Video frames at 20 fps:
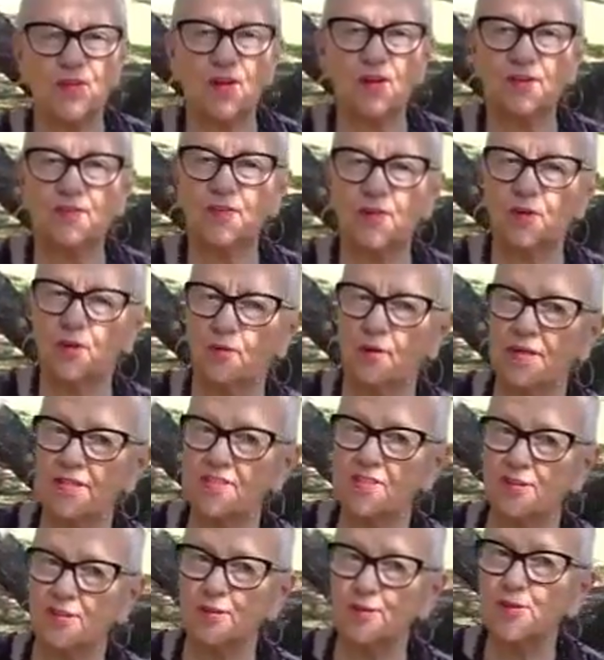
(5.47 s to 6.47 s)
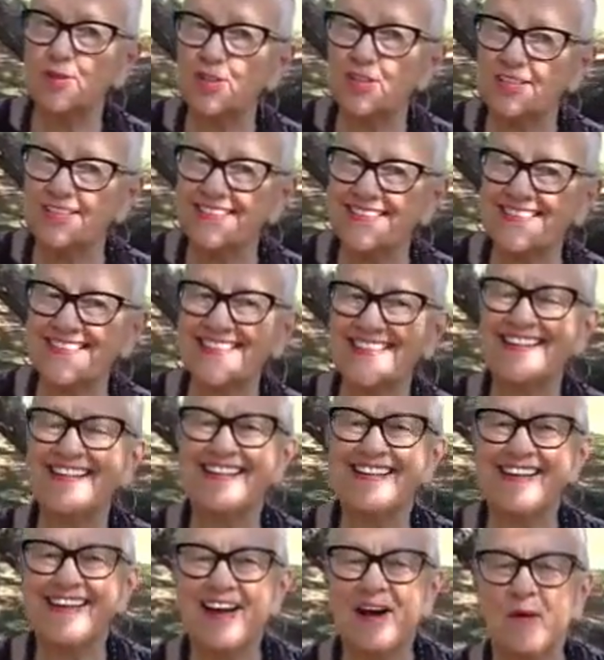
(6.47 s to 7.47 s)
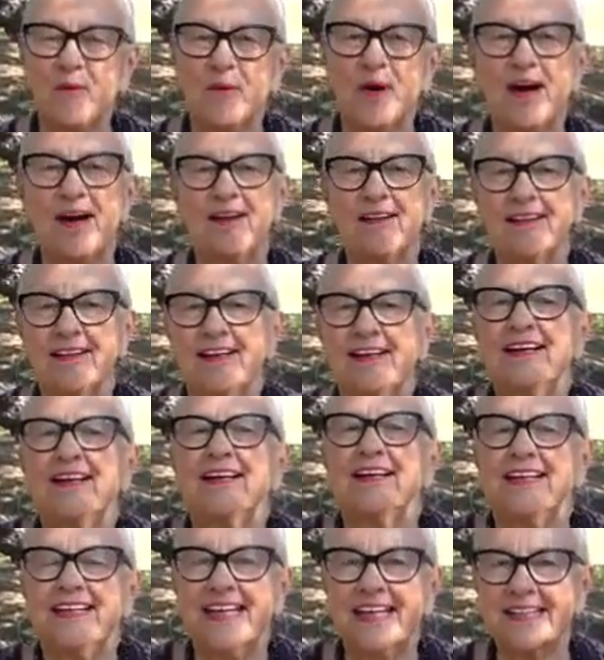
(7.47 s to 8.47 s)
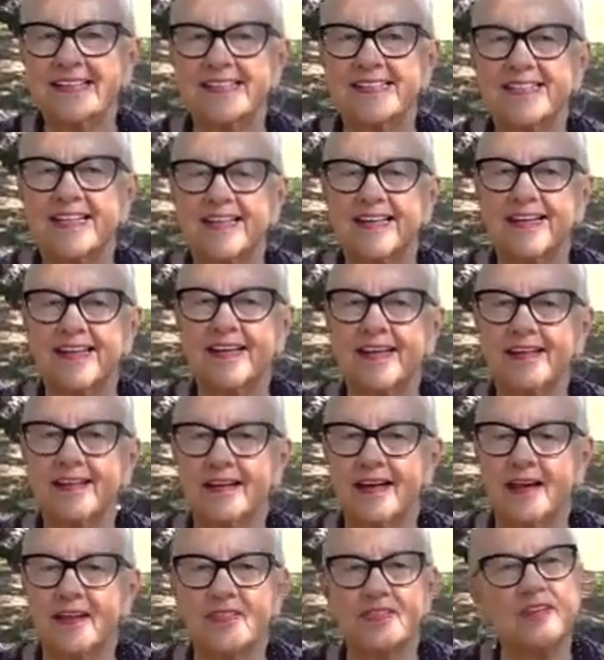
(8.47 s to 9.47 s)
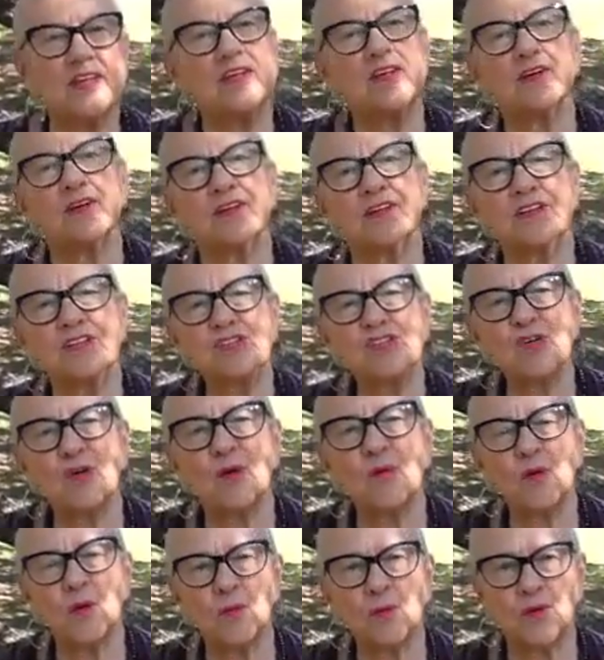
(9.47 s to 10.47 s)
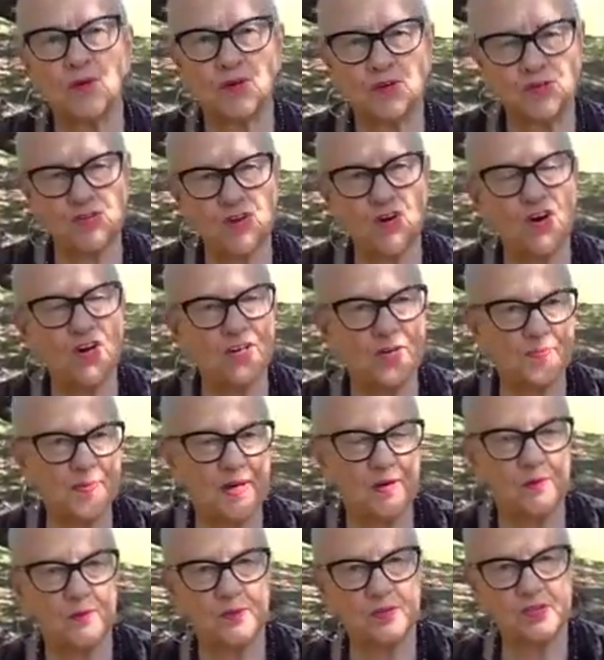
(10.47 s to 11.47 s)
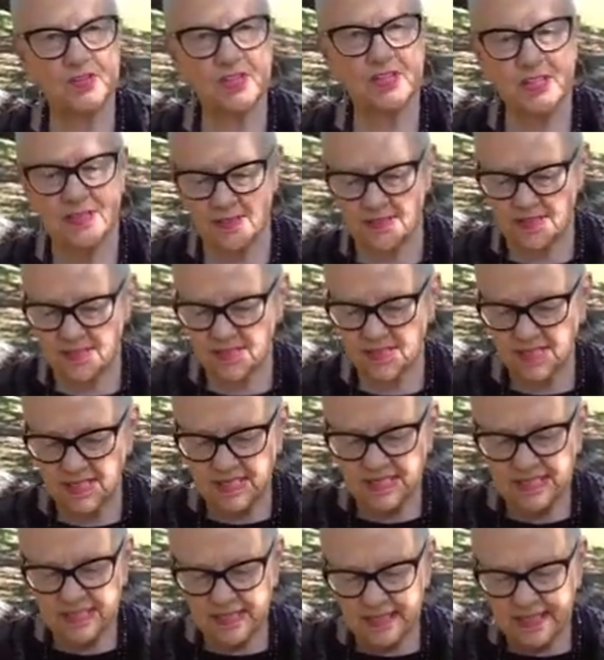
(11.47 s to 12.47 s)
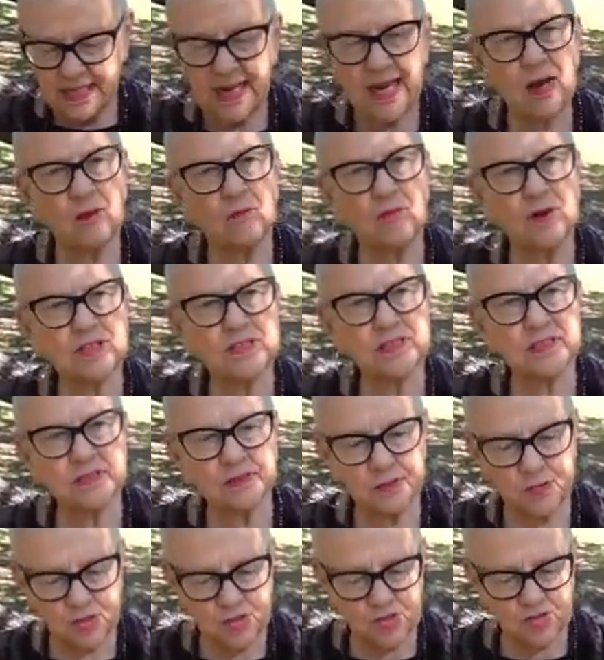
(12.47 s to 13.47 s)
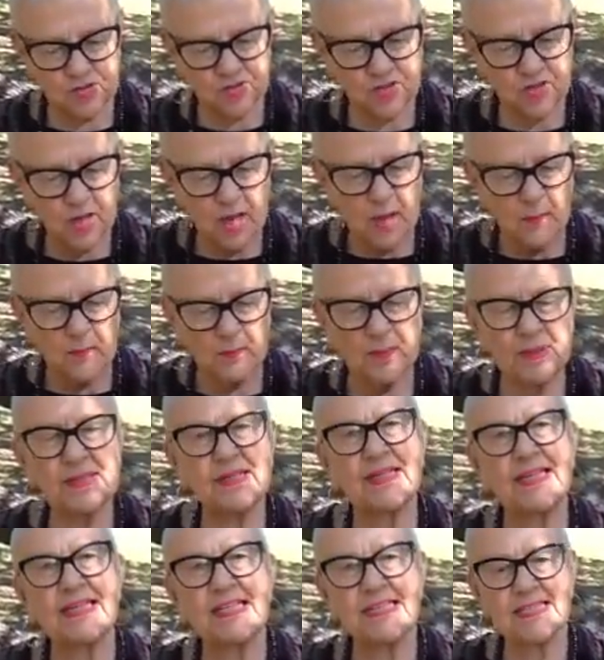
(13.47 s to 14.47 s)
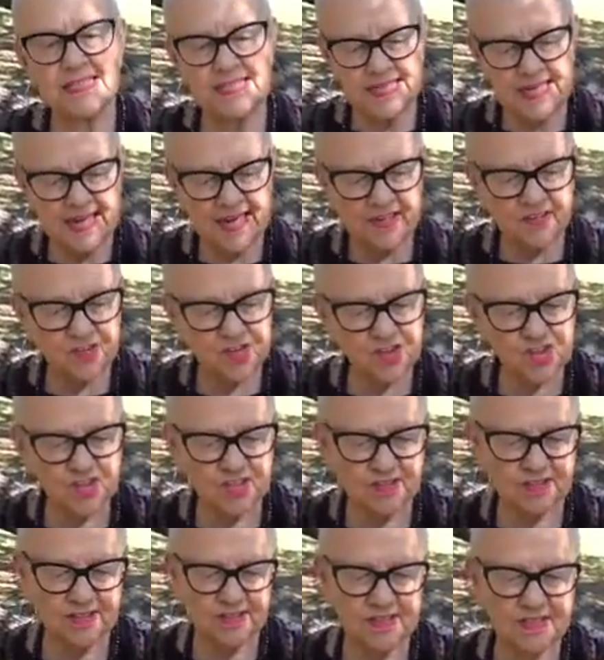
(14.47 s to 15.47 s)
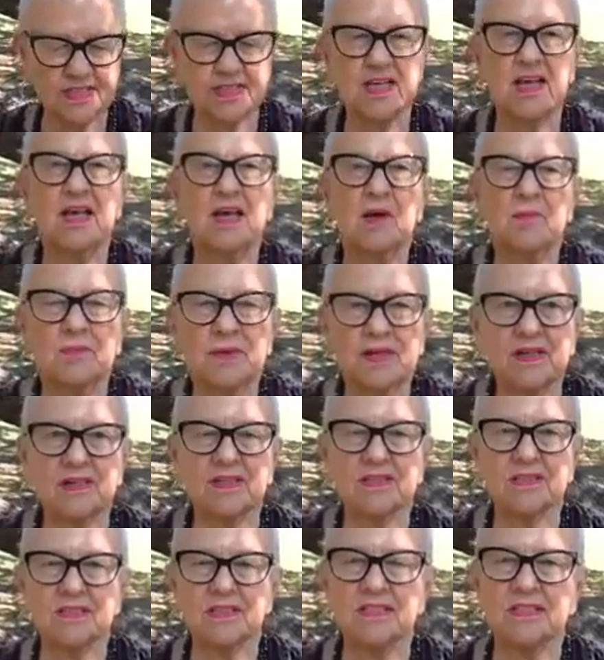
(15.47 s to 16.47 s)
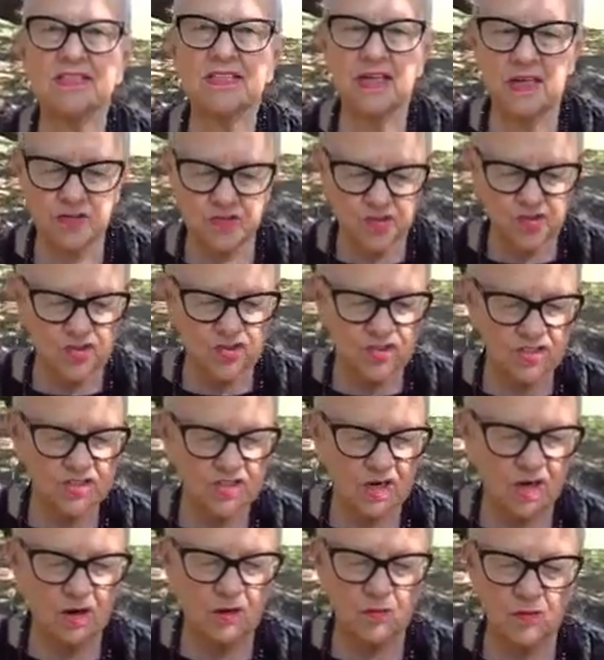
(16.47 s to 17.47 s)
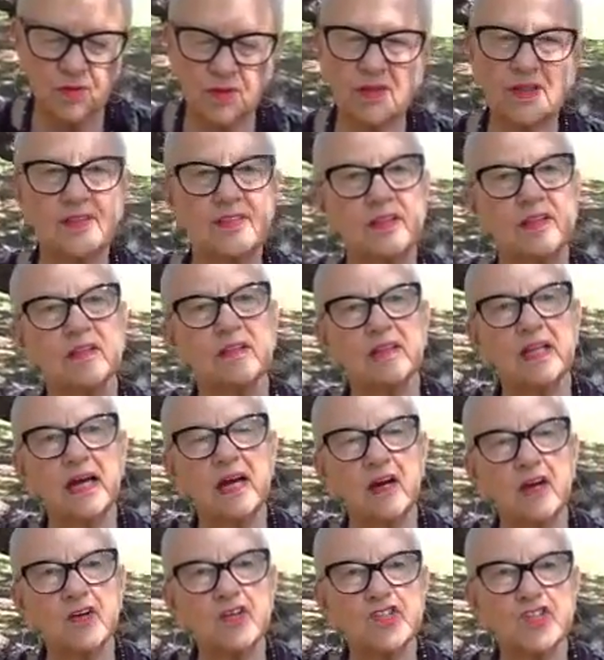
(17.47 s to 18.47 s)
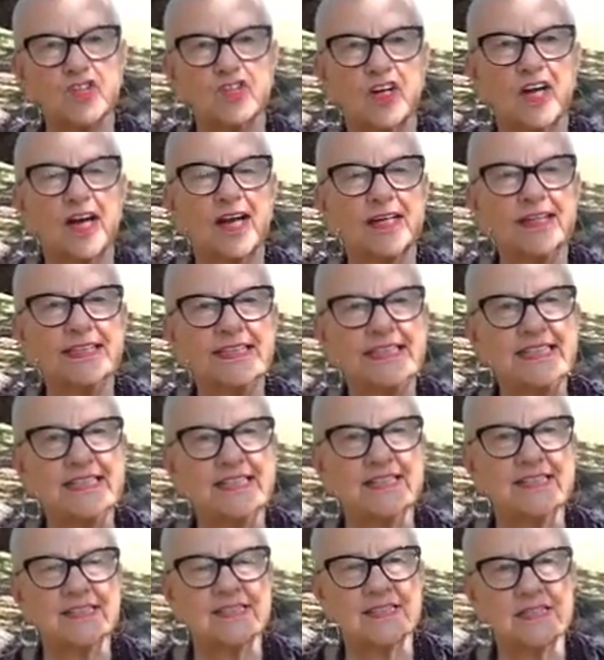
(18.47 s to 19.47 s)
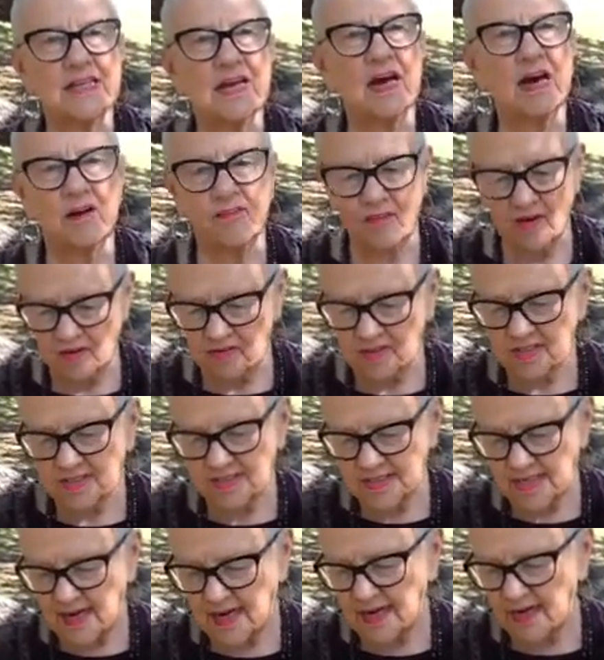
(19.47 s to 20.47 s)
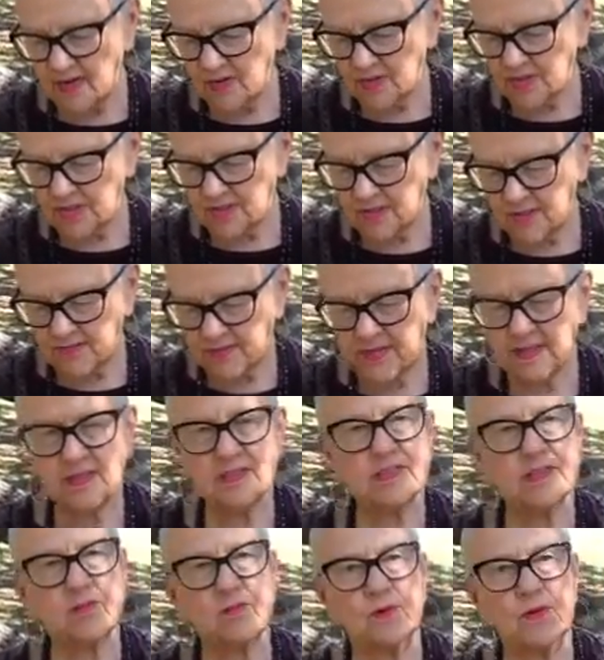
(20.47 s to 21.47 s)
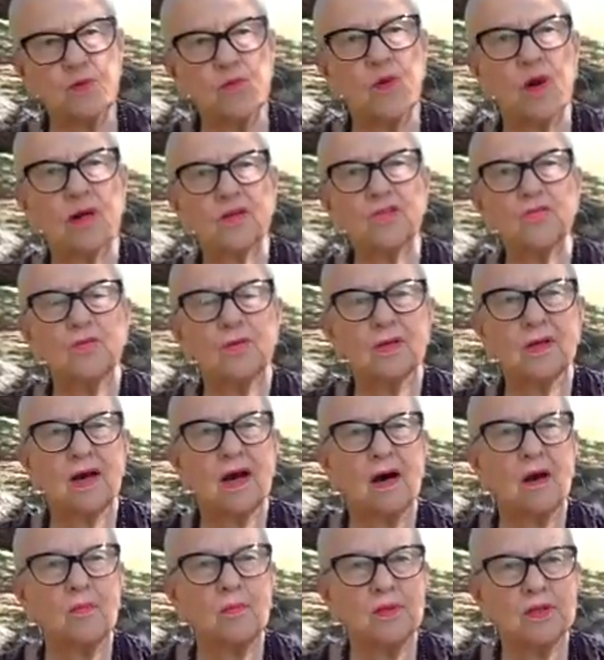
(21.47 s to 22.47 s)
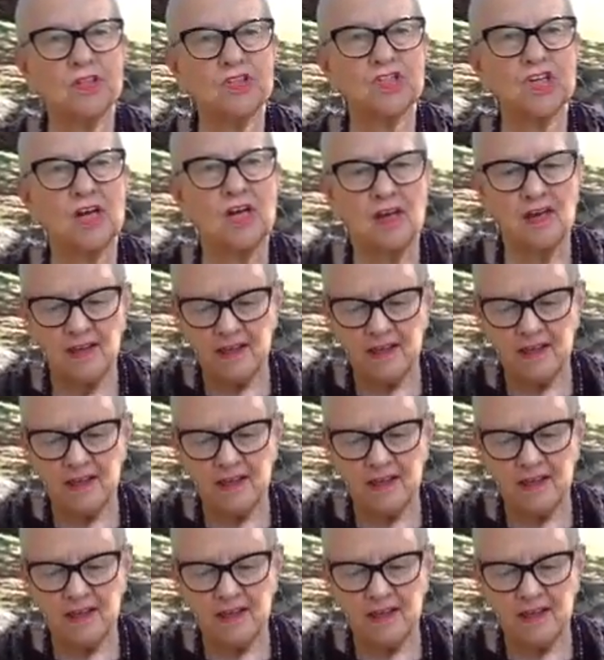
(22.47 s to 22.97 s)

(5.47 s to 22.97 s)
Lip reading: all of your resolutions? Well, next Sunday, I think you'll enjoy what we're going to talk about, which is not resolutions, but intentions. Because intentions are really the larger ideas of our desires and the things that we want to accomplish.